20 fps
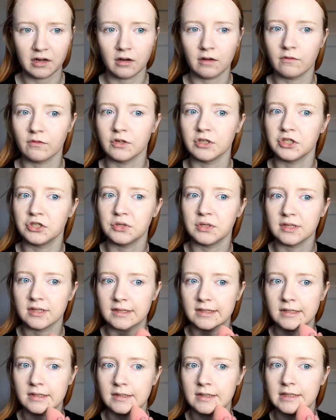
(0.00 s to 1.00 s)
coverage. You can
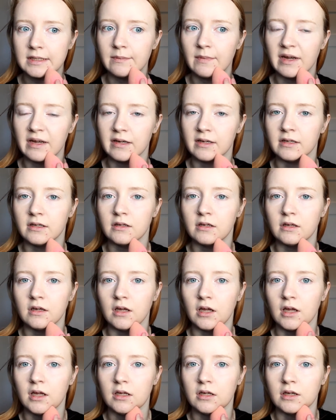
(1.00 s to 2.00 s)
still see my
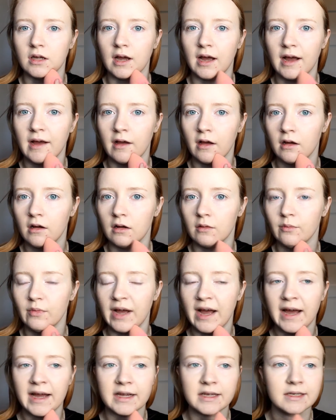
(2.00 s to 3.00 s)

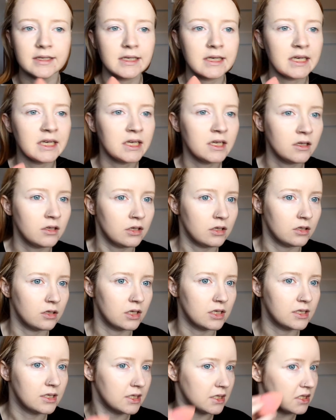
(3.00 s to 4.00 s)
acne.
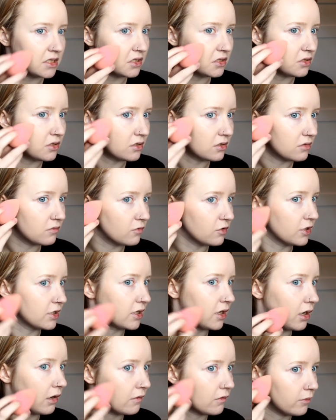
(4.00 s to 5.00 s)
It didn't really
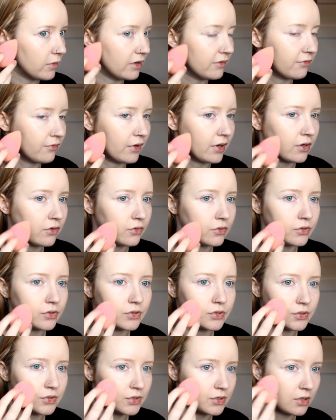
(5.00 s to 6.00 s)
cover my
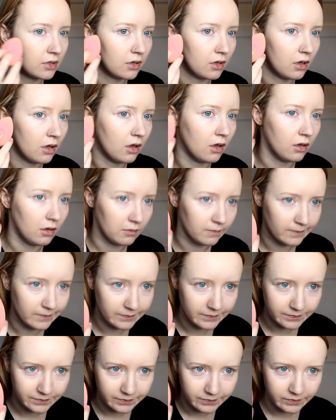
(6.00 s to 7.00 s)
freckles.
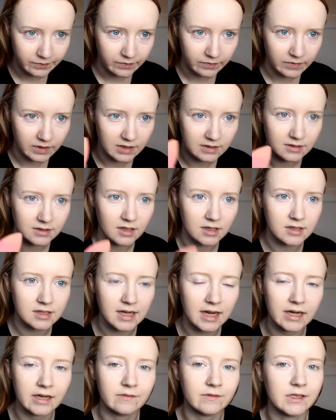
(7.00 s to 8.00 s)
It does
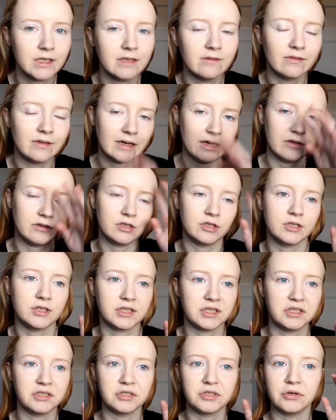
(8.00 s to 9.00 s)
kind of even out your
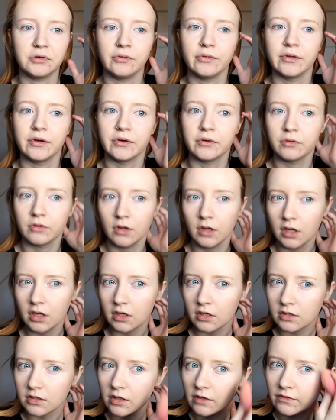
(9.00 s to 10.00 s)
skin tone though,
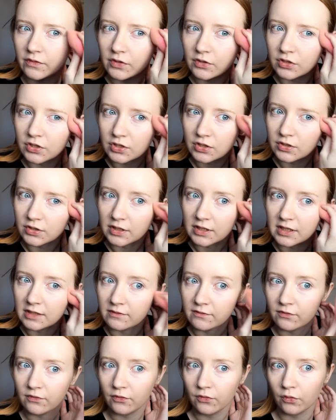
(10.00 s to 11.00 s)
so if you're just
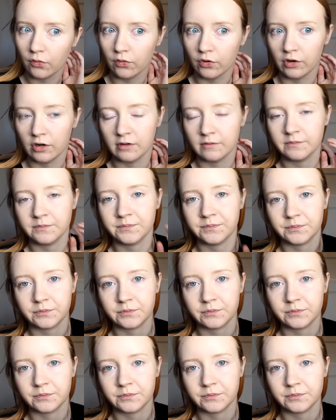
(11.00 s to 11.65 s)
looking for,